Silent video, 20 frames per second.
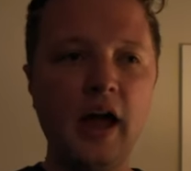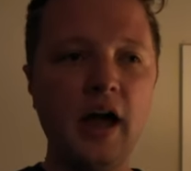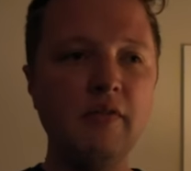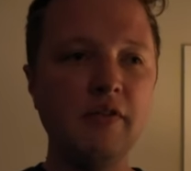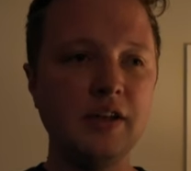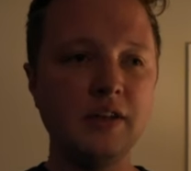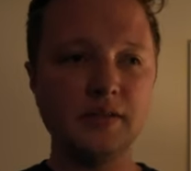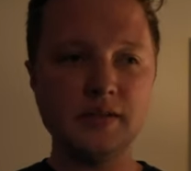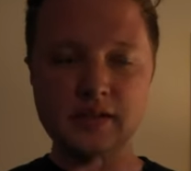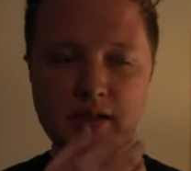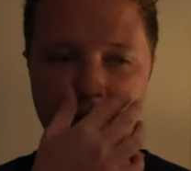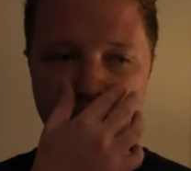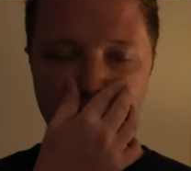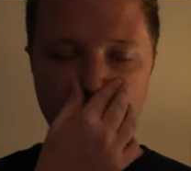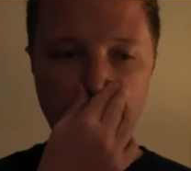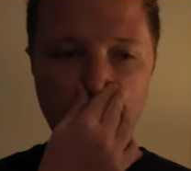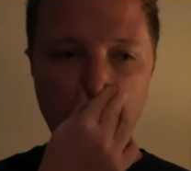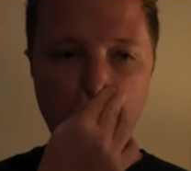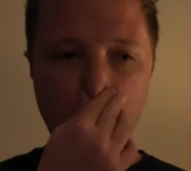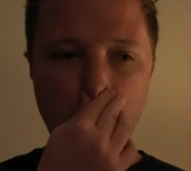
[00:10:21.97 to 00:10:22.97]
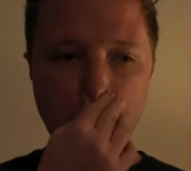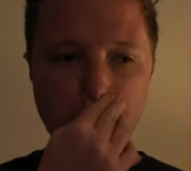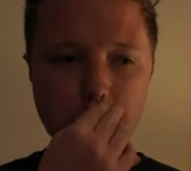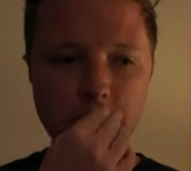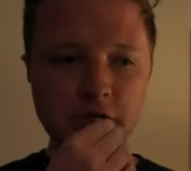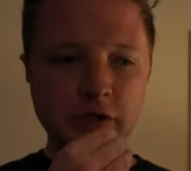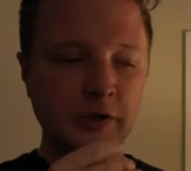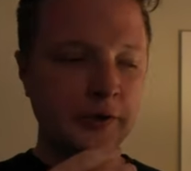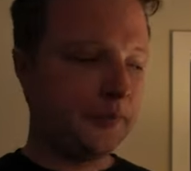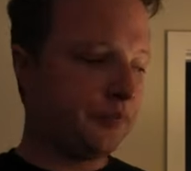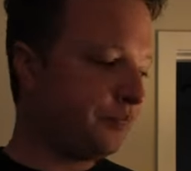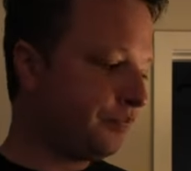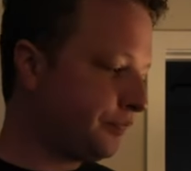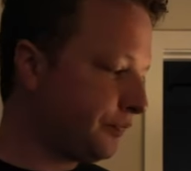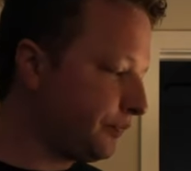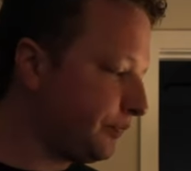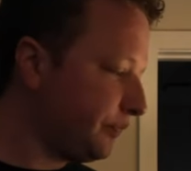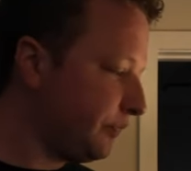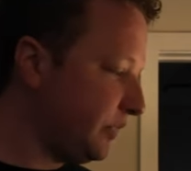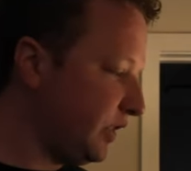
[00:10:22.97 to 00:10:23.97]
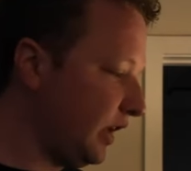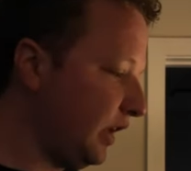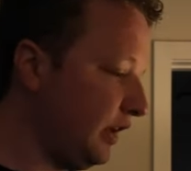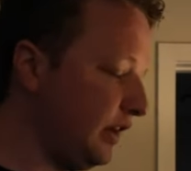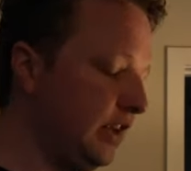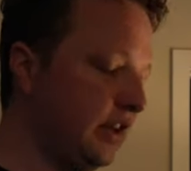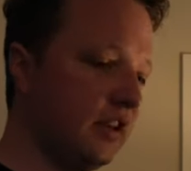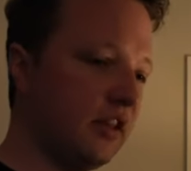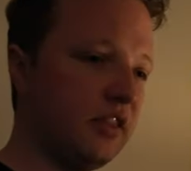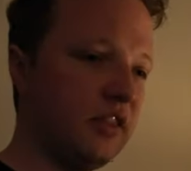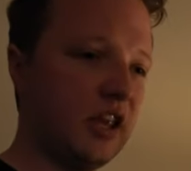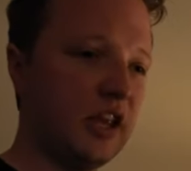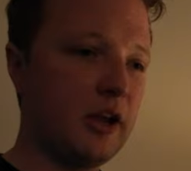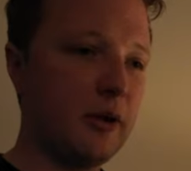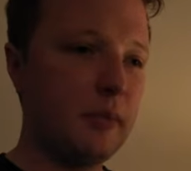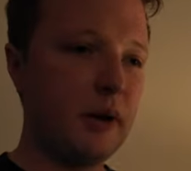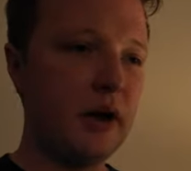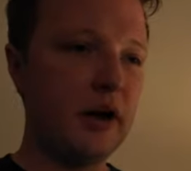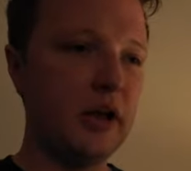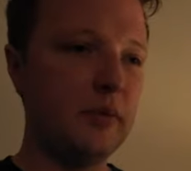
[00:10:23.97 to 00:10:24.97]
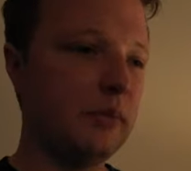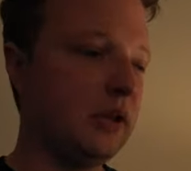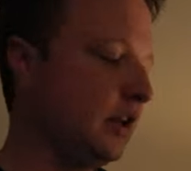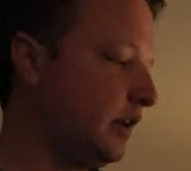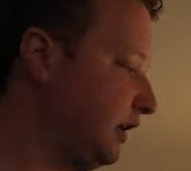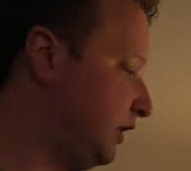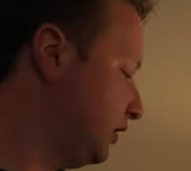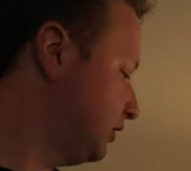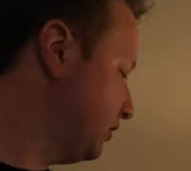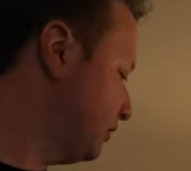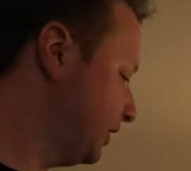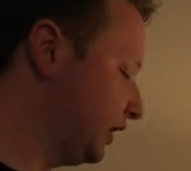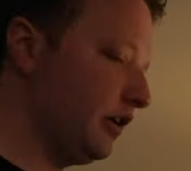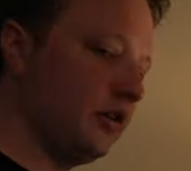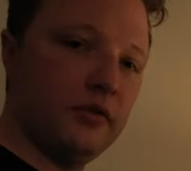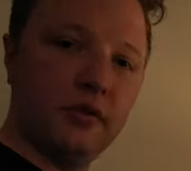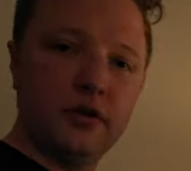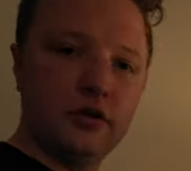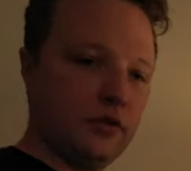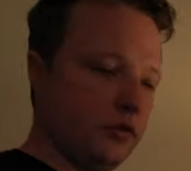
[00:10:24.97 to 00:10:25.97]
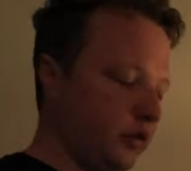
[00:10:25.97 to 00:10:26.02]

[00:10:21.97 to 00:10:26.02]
Obviously, you know, you also need to think about, I mean, I'll go get it real